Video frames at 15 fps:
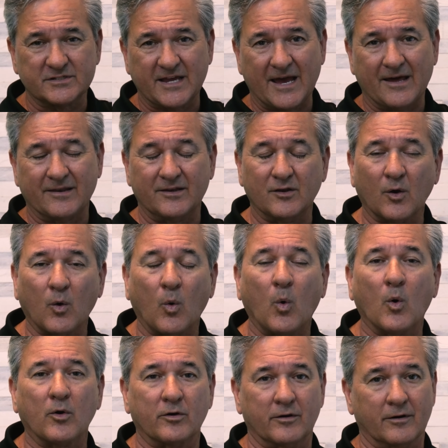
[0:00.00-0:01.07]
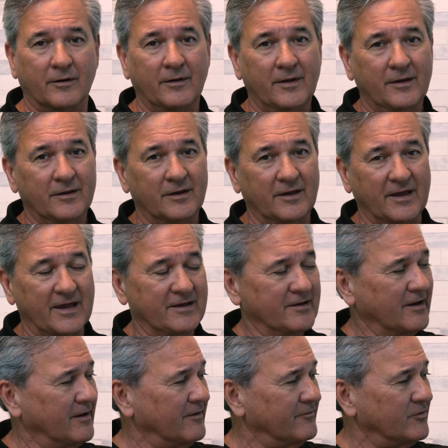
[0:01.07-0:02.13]
down in order
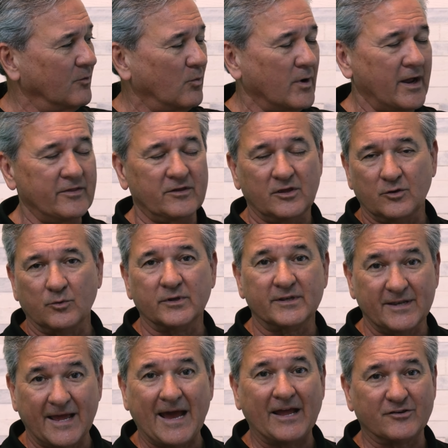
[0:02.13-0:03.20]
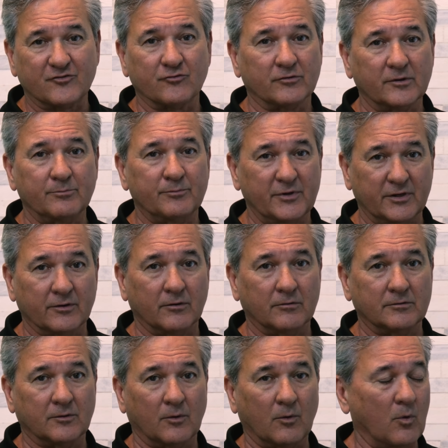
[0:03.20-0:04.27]
of the way that you would naturally
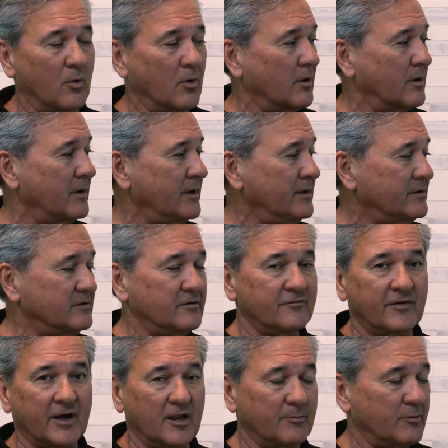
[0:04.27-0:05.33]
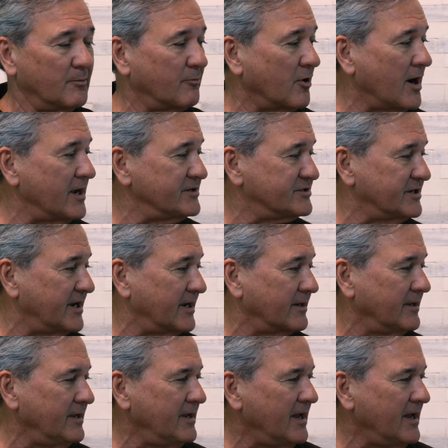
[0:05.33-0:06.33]
build or develop a project.